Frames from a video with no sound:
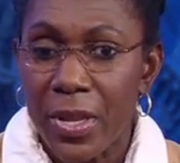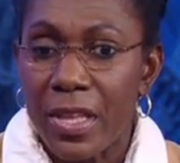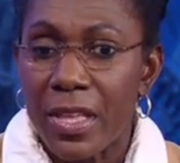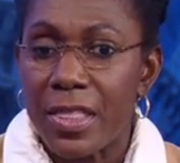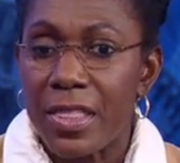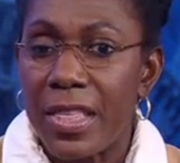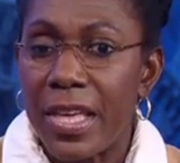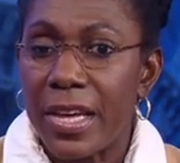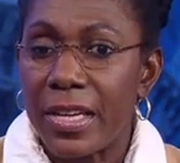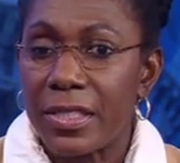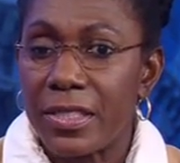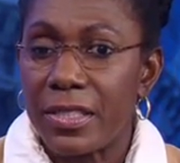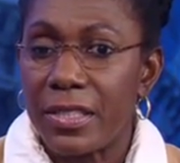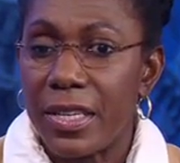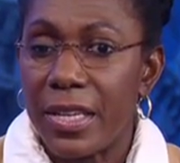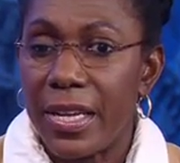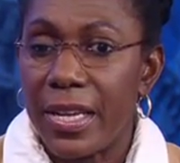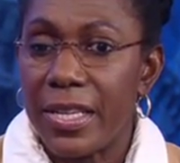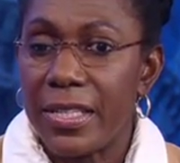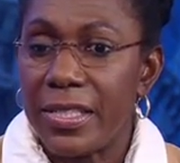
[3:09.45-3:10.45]
that
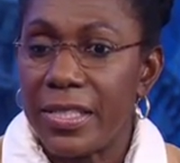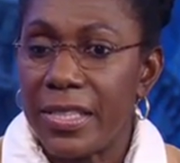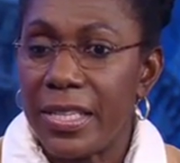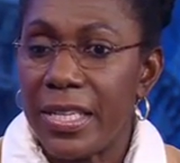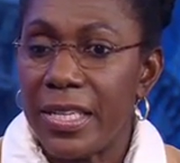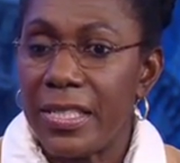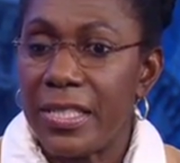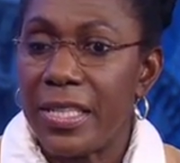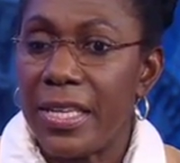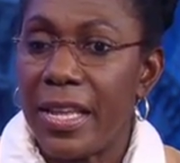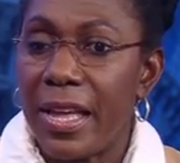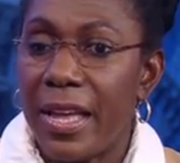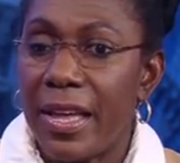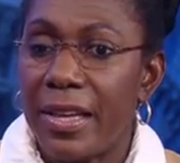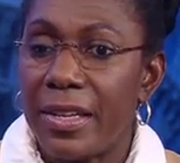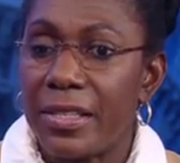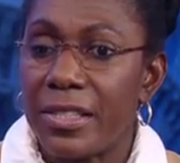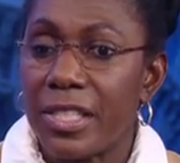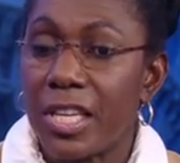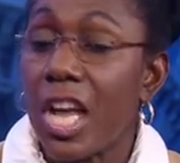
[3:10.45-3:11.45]
NCHC
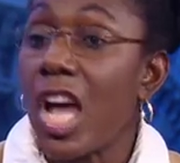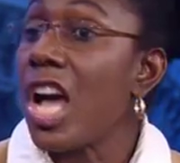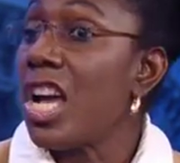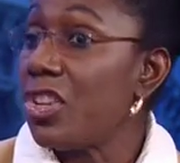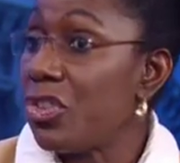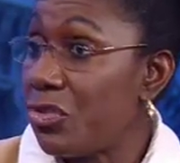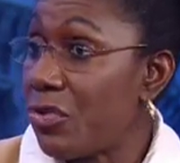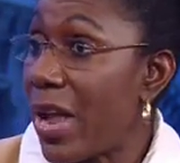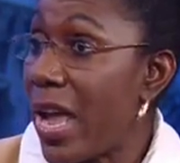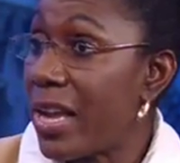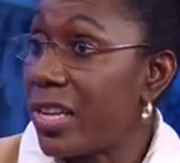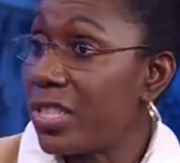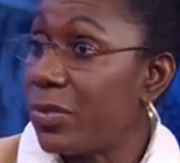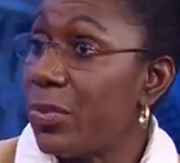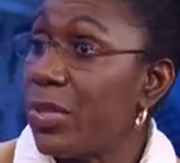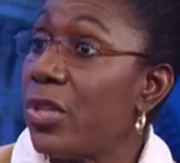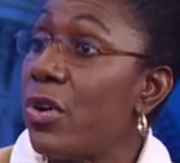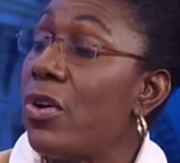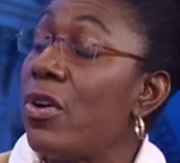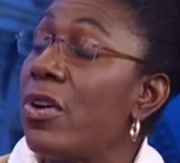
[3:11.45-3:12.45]
has contracts
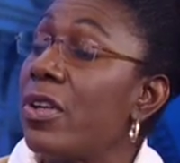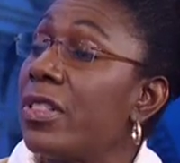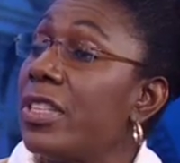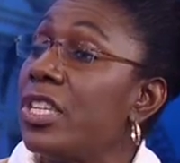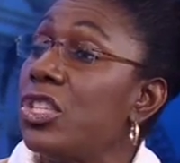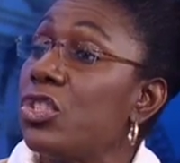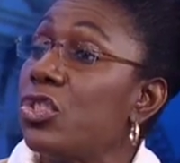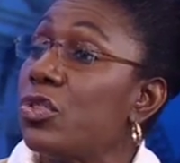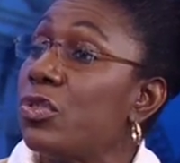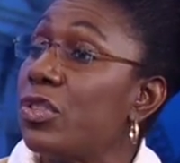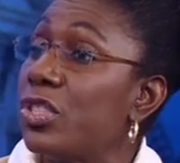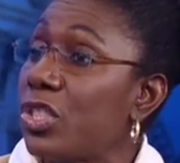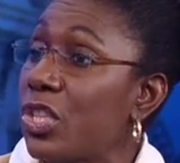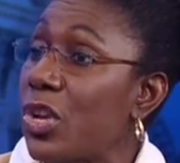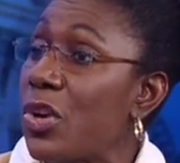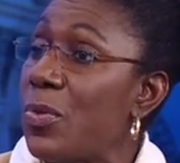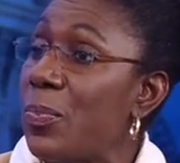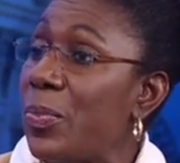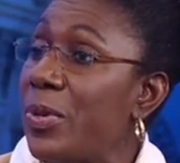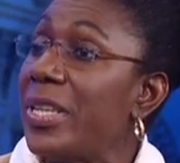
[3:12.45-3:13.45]
with all the insurance
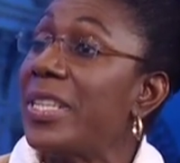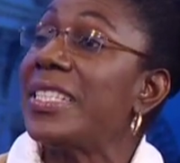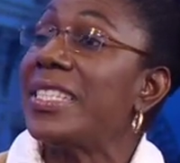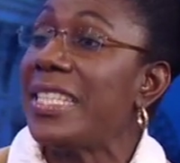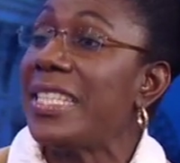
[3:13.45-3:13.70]
companies.